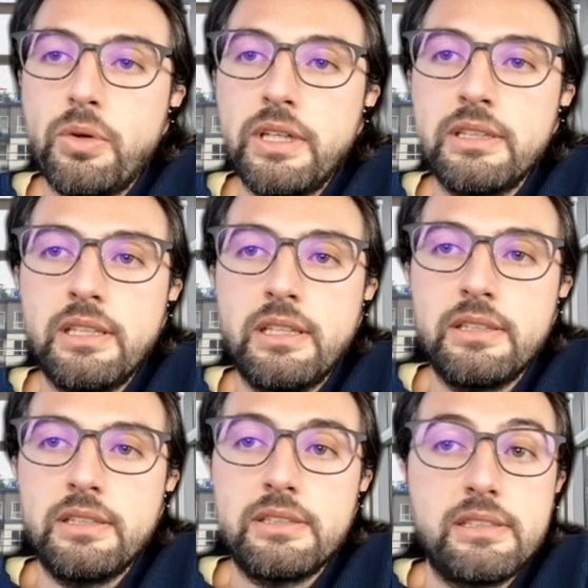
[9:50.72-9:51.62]
point
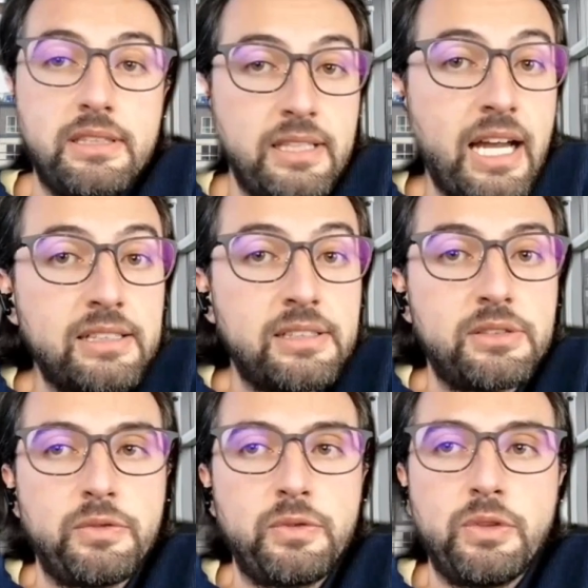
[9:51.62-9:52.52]
is the
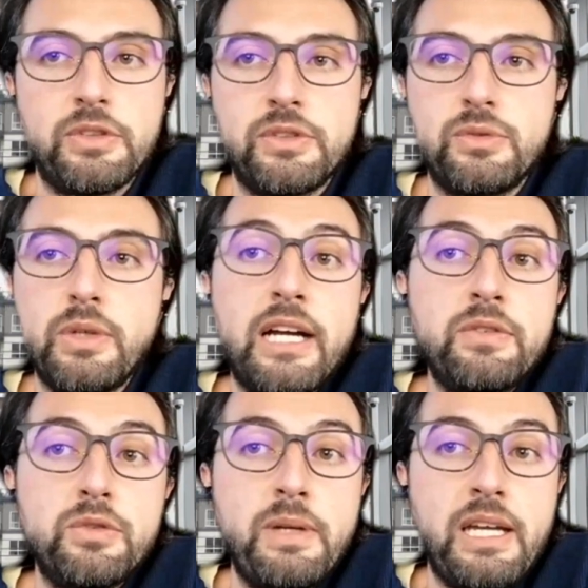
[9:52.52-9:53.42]
taxes, of course. Do I
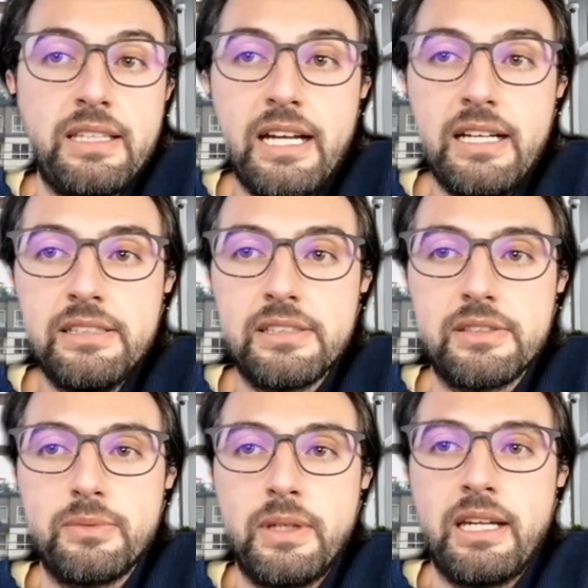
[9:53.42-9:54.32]
have to pay
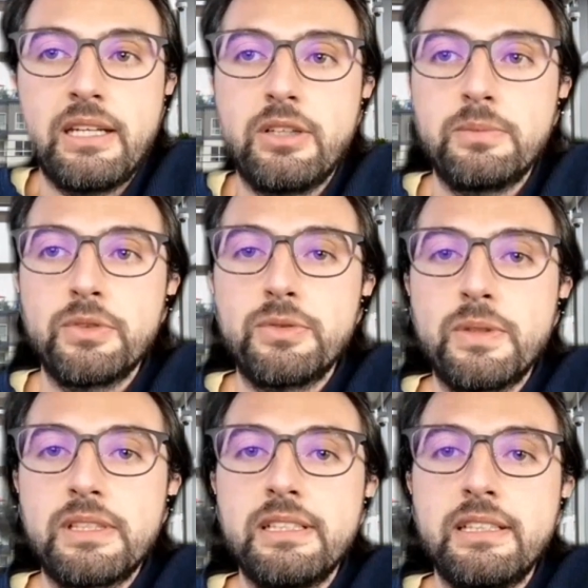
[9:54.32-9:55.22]
taxes when I come to
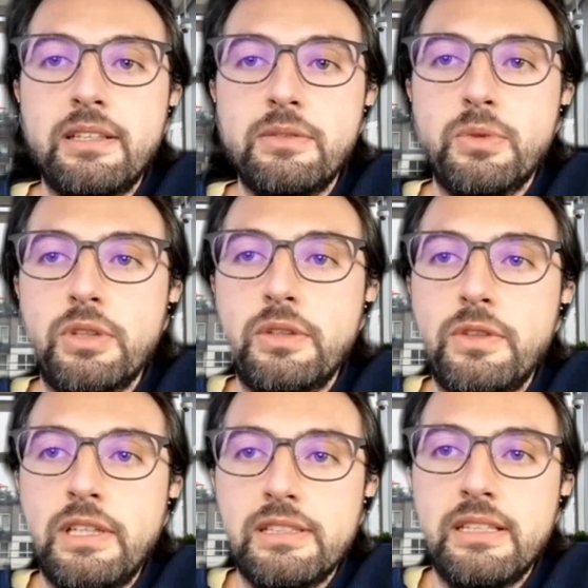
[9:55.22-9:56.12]
Switzerland and work
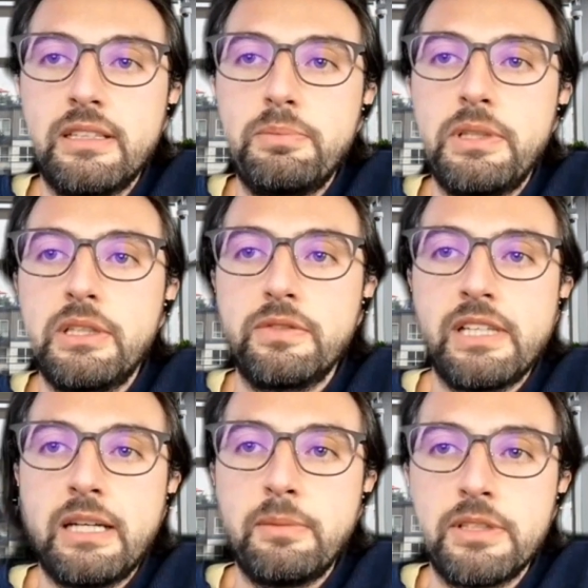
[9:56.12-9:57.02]
for an extended period
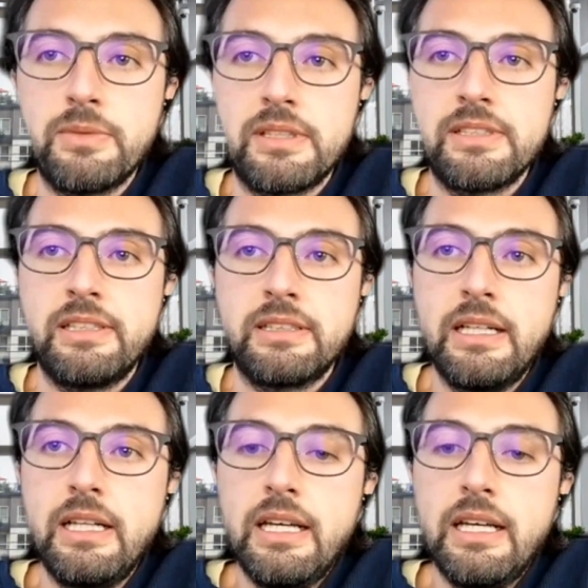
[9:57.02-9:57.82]
of time in Switzerland?